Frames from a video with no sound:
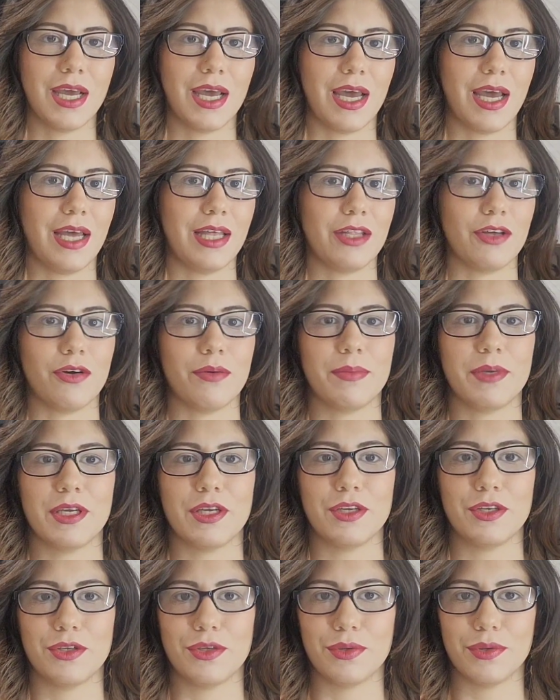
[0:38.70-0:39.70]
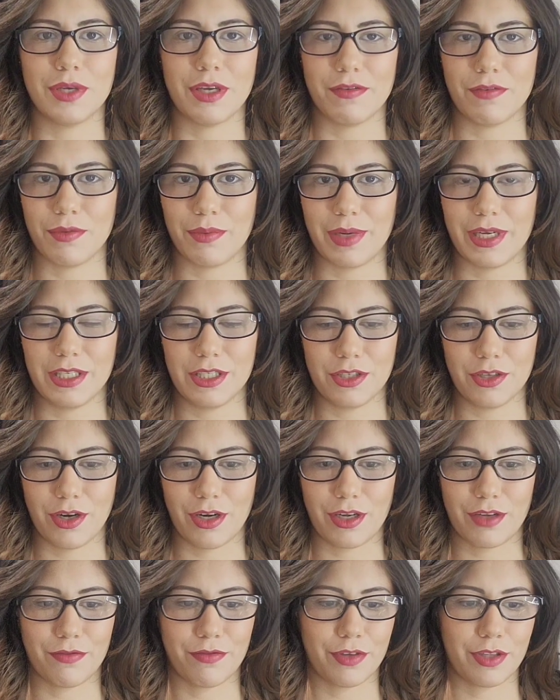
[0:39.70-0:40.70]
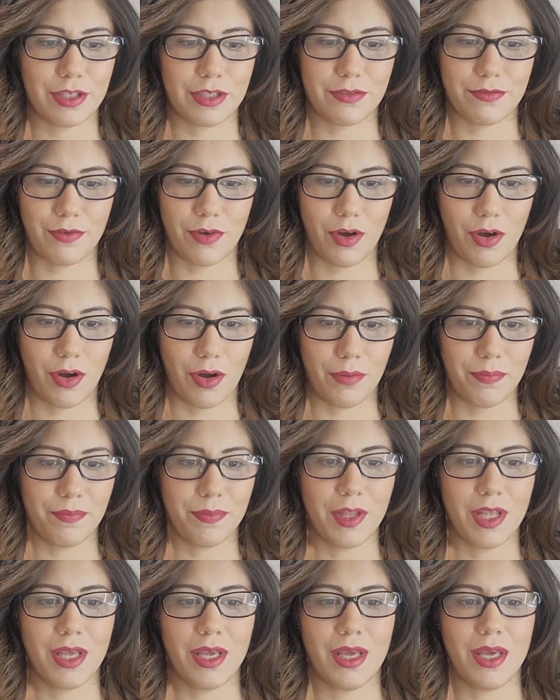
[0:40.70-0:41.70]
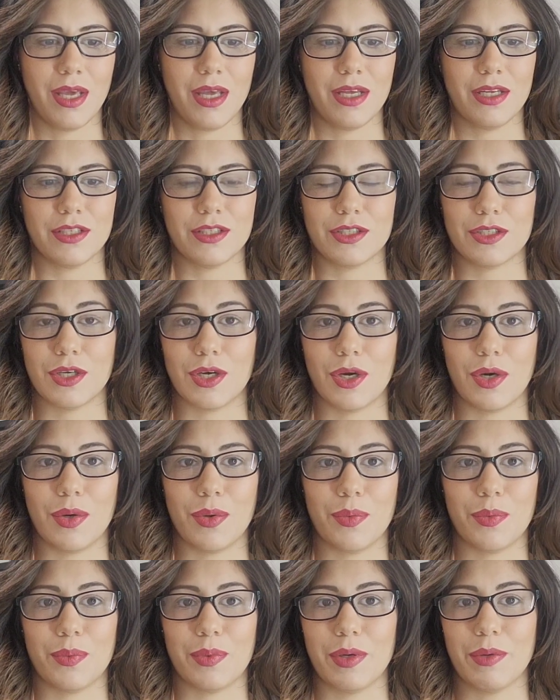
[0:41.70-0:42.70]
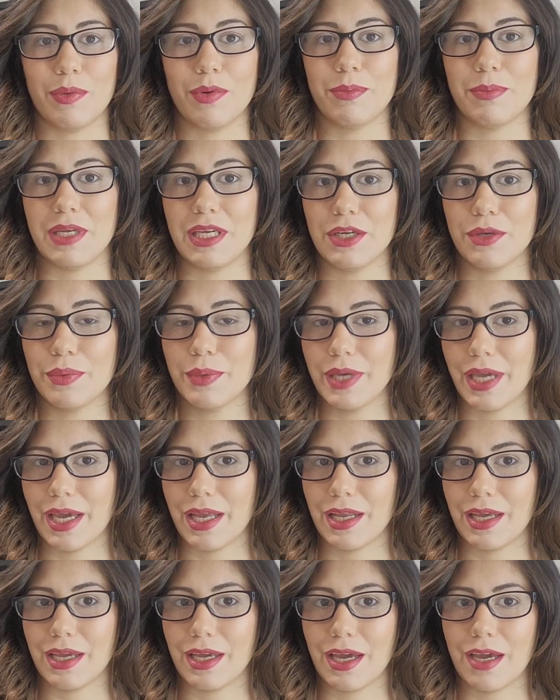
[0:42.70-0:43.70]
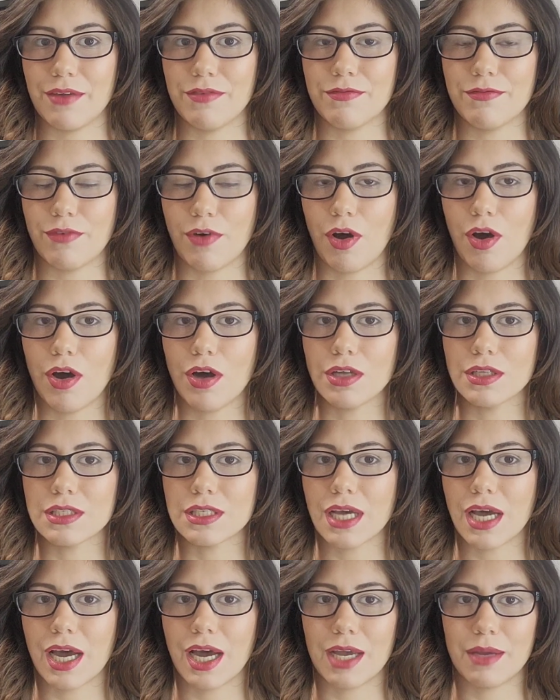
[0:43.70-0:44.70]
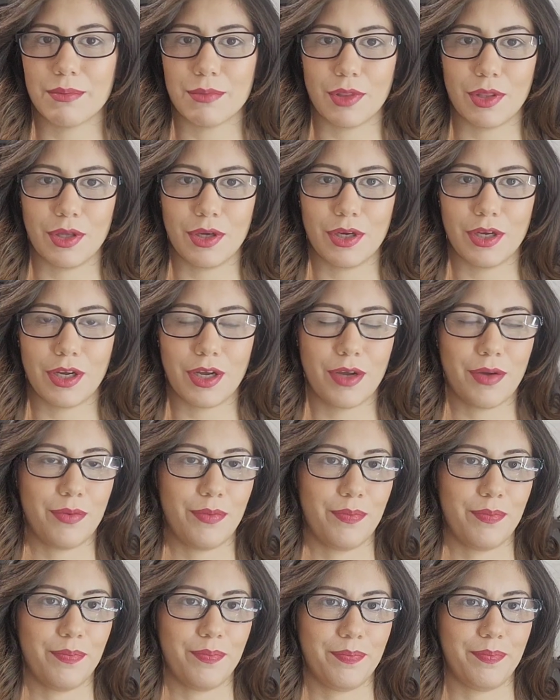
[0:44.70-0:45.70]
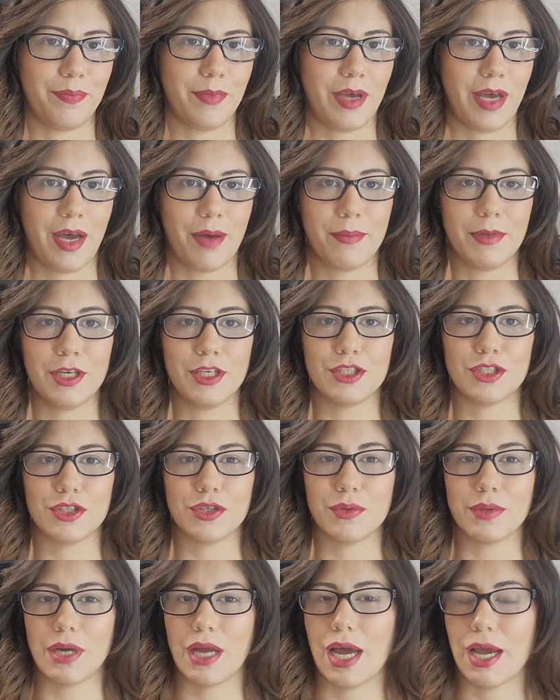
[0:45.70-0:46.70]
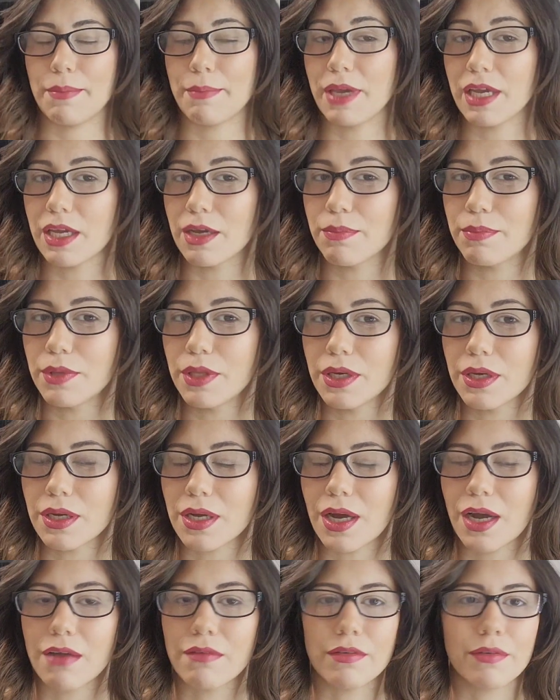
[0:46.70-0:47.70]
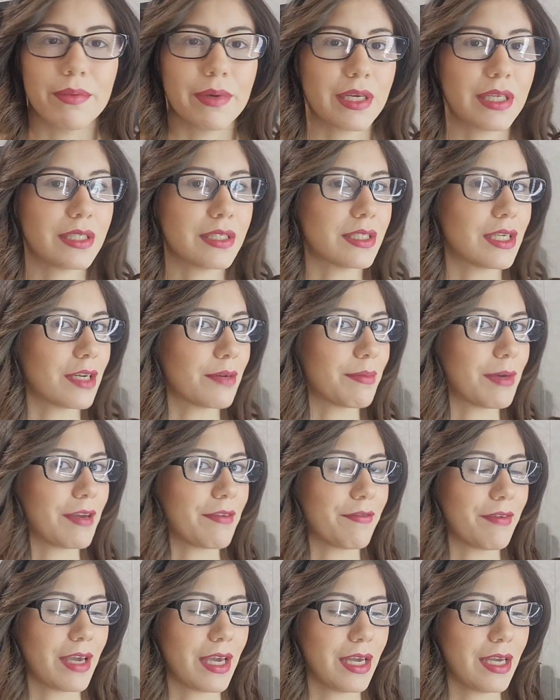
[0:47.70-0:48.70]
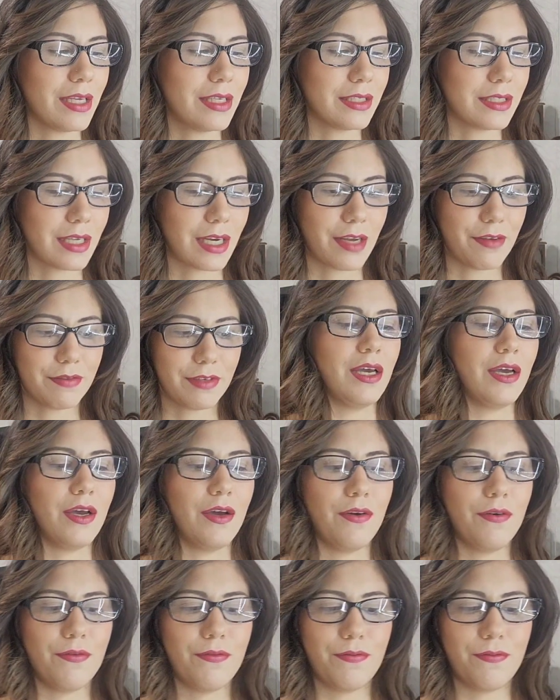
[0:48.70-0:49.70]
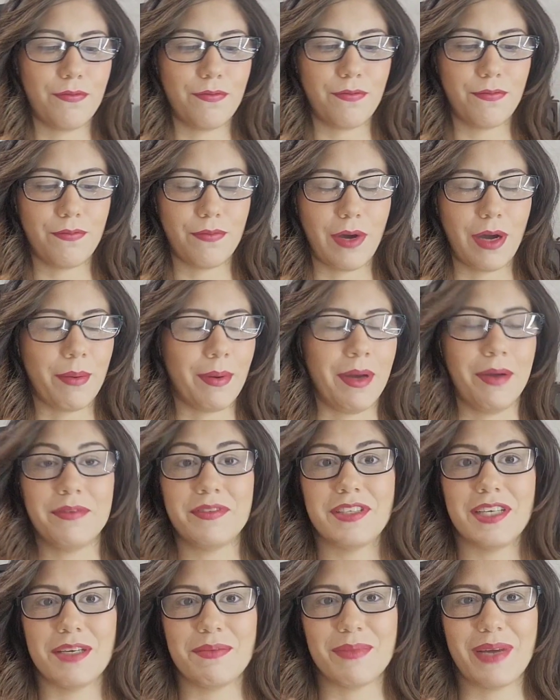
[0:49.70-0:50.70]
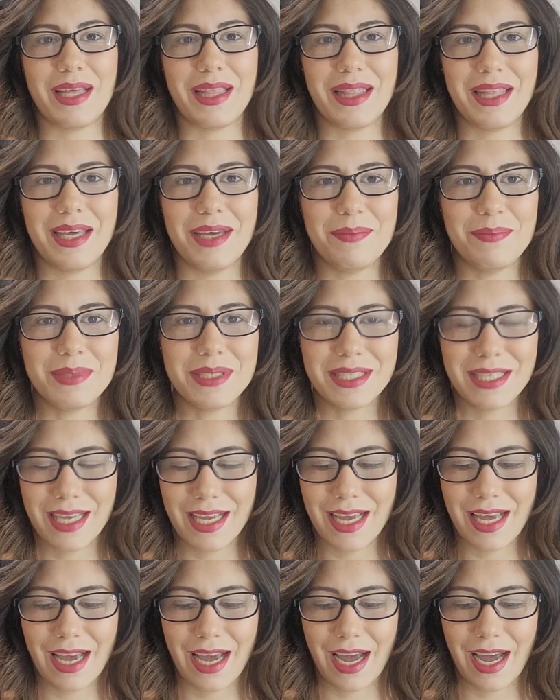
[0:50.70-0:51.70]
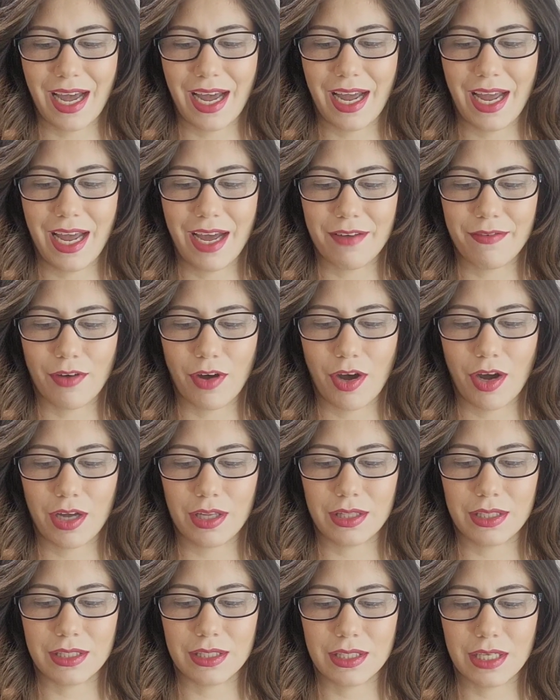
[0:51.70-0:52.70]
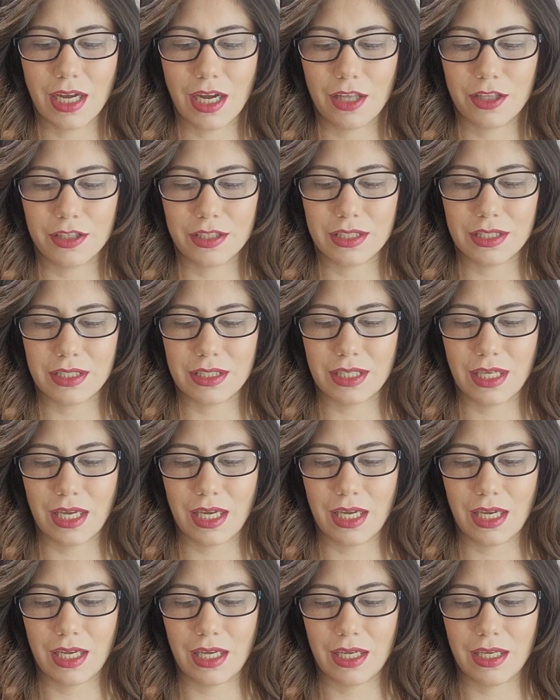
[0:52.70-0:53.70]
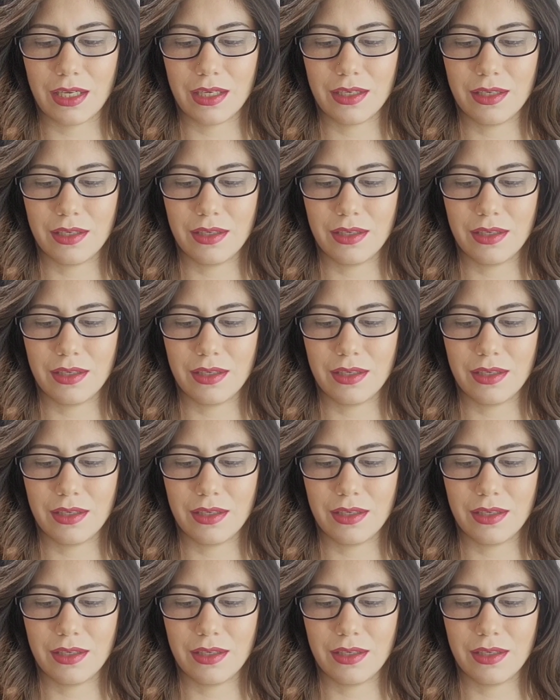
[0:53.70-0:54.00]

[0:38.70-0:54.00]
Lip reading: and there'll be a new giveaway starting for this fall. So we will be creating a fall time look. I'm gonna do an eye makeup look. I've already done my face and I've done my lips. I have on this Color Stay